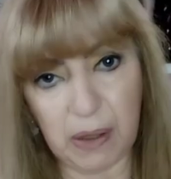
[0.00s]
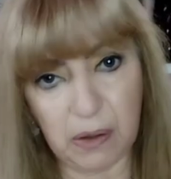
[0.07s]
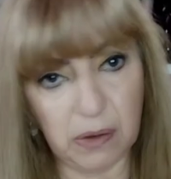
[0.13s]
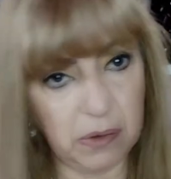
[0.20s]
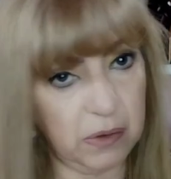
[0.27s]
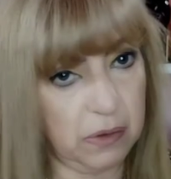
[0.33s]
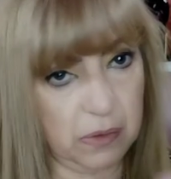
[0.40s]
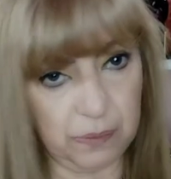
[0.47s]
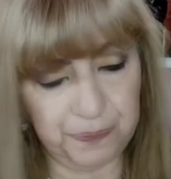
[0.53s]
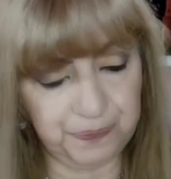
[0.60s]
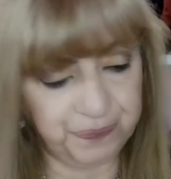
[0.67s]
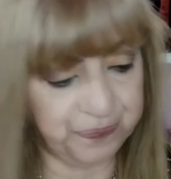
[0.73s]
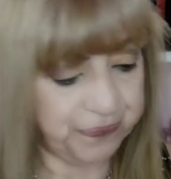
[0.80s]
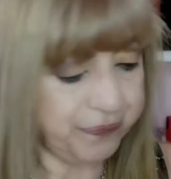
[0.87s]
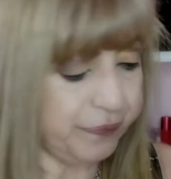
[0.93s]
because
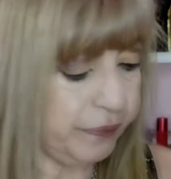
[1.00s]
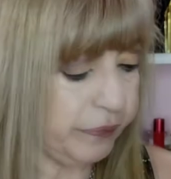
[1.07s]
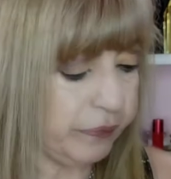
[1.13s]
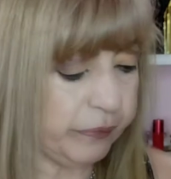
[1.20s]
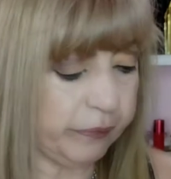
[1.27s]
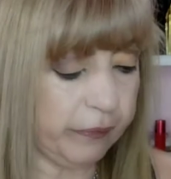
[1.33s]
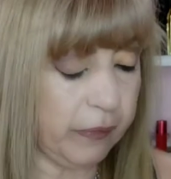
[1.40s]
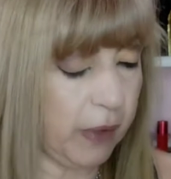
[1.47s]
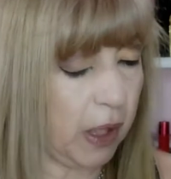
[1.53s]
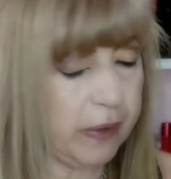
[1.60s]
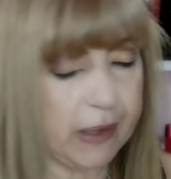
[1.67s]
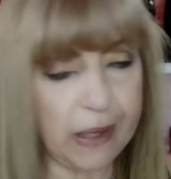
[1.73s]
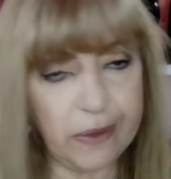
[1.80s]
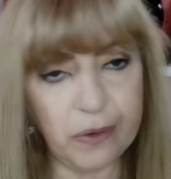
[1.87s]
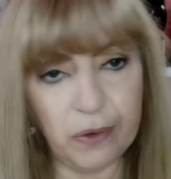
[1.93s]

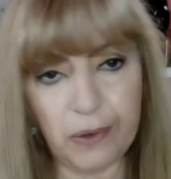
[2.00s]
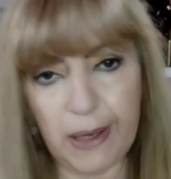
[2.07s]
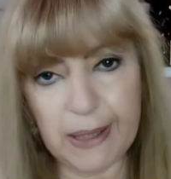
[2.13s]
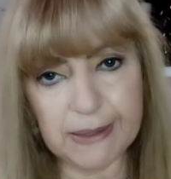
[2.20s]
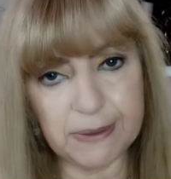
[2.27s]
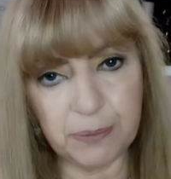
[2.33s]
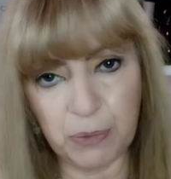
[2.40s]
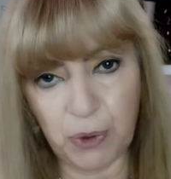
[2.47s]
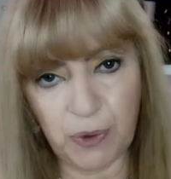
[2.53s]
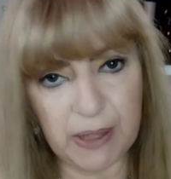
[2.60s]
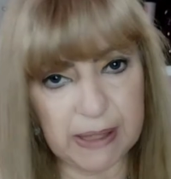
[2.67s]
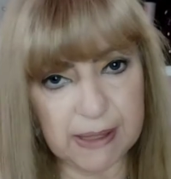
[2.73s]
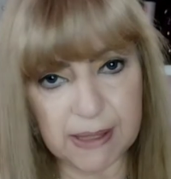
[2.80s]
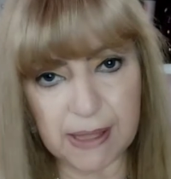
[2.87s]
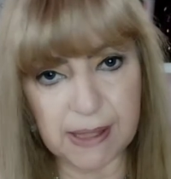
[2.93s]
they don't last more
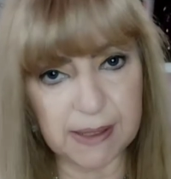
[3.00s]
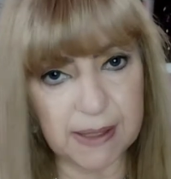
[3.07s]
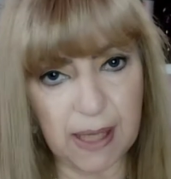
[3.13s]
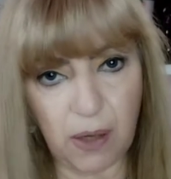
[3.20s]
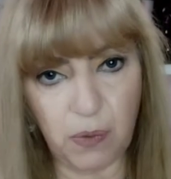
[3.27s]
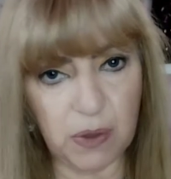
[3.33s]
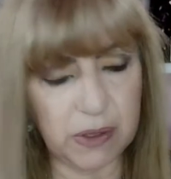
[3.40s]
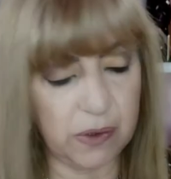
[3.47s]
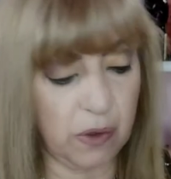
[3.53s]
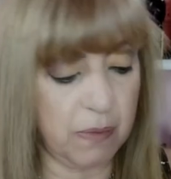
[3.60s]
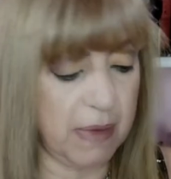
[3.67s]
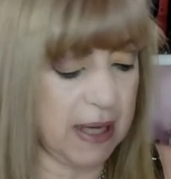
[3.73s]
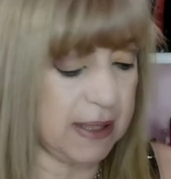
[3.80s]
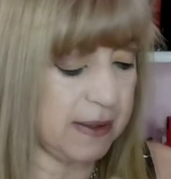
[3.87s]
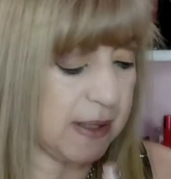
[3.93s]
than 6 hours
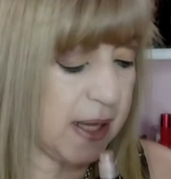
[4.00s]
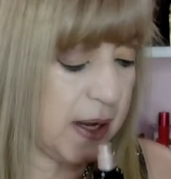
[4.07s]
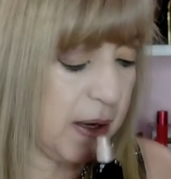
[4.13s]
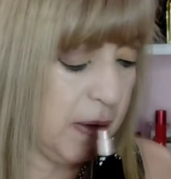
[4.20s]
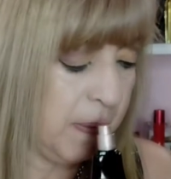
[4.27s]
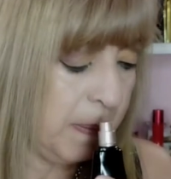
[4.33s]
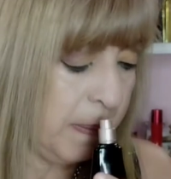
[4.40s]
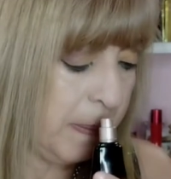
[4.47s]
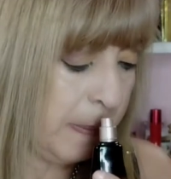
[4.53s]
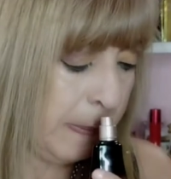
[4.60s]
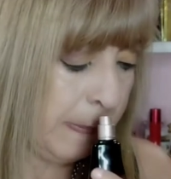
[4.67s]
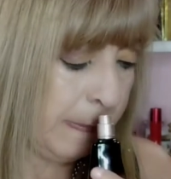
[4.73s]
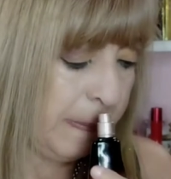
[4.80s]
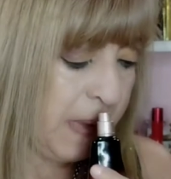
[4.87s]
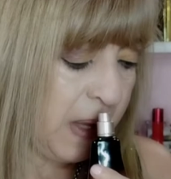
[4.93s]
on my skin.
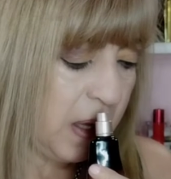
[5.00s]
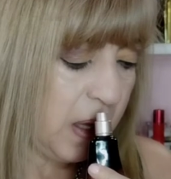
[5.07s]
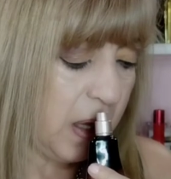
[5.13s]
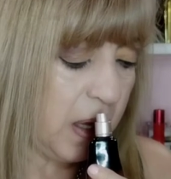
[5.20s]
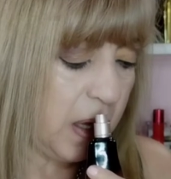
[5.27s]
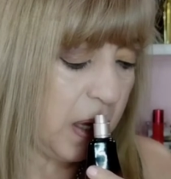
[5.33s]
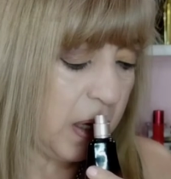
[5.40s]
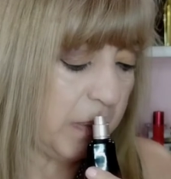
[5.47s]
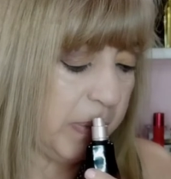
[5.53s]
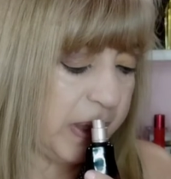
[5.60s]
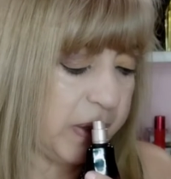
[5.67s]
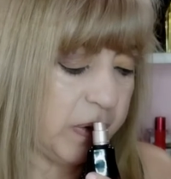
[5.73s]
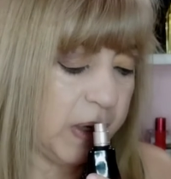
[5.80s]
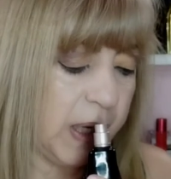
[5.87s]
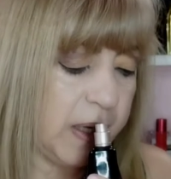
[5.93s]

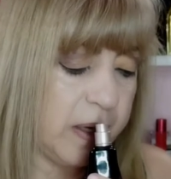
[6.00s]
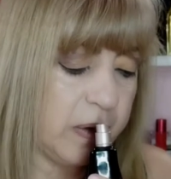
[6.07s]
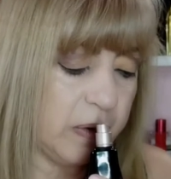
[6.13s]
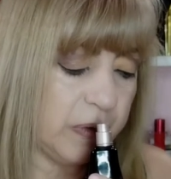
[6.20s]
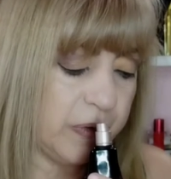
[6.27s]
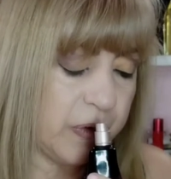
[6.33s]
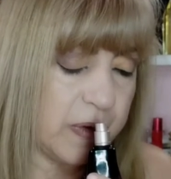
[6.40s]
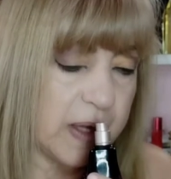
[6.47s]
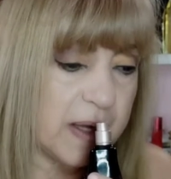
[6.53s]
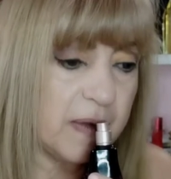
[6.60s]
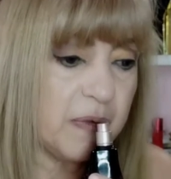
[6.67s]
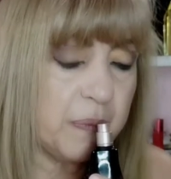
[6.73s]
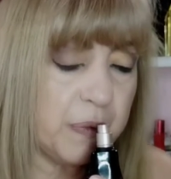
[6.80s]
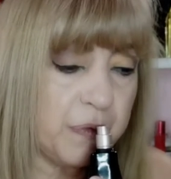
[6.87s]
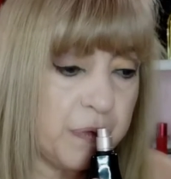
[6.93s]
But you can use
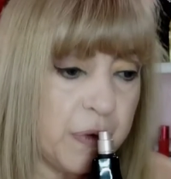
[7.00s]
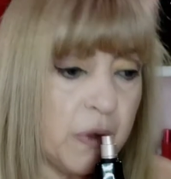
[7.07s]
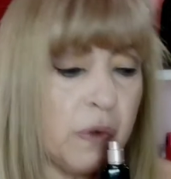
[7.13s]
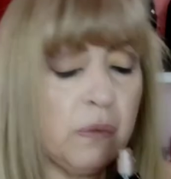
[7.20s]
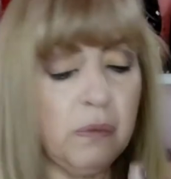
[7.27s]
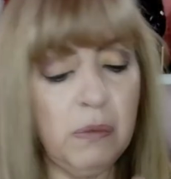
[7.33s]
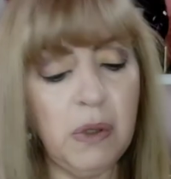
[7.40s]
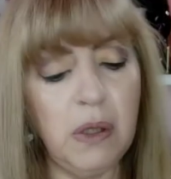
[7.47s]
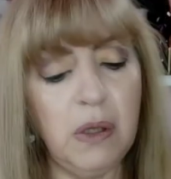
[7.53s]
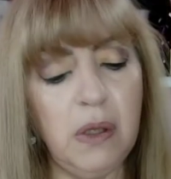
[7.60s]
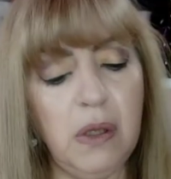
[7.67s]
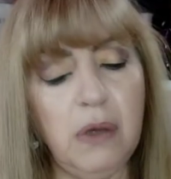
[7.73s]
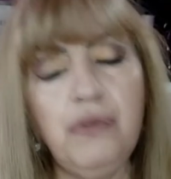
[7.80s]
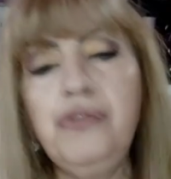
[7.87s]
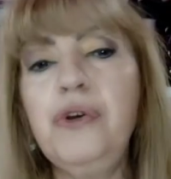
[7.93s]
this perfume
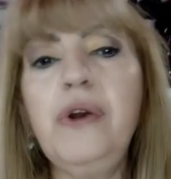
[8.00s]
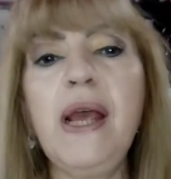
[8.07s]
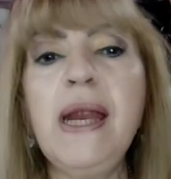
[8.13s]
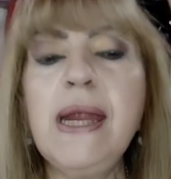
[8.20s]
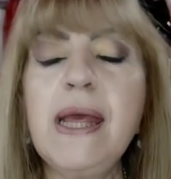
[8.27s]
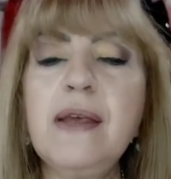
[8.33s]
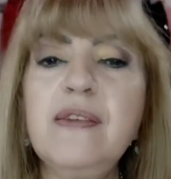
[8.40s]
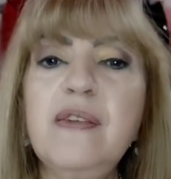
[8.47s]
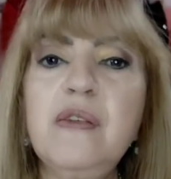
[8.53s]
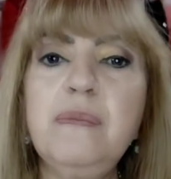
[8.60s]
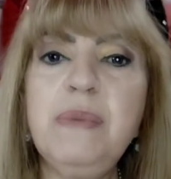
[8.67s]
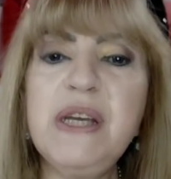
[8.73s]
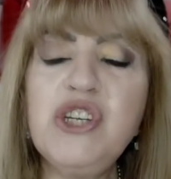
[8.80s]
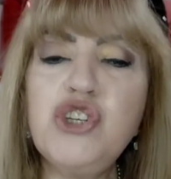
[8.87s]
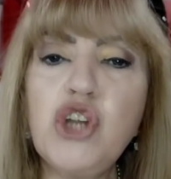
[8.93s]
for any
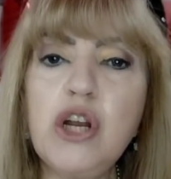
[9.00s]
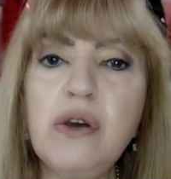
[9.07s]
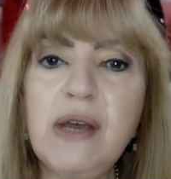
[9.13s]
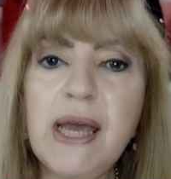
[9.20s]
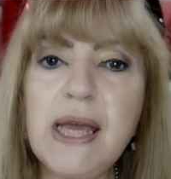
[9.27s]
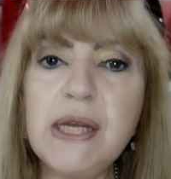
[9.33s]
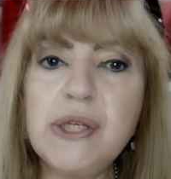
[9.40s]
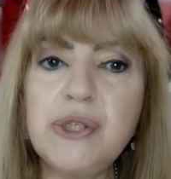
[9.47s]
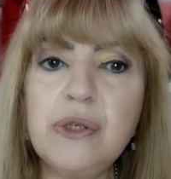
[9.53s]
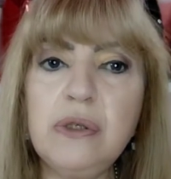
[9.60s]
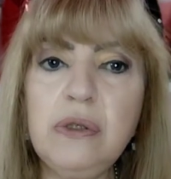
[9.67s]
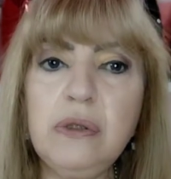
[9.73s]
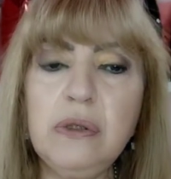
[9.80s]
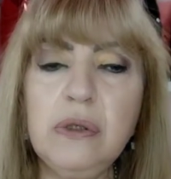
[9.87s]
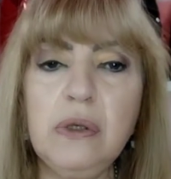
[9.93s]
special
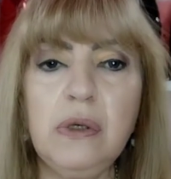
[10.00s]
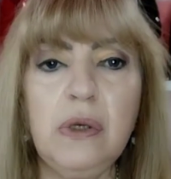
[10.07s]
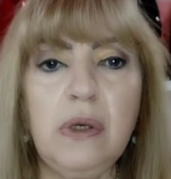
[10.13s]
occasion.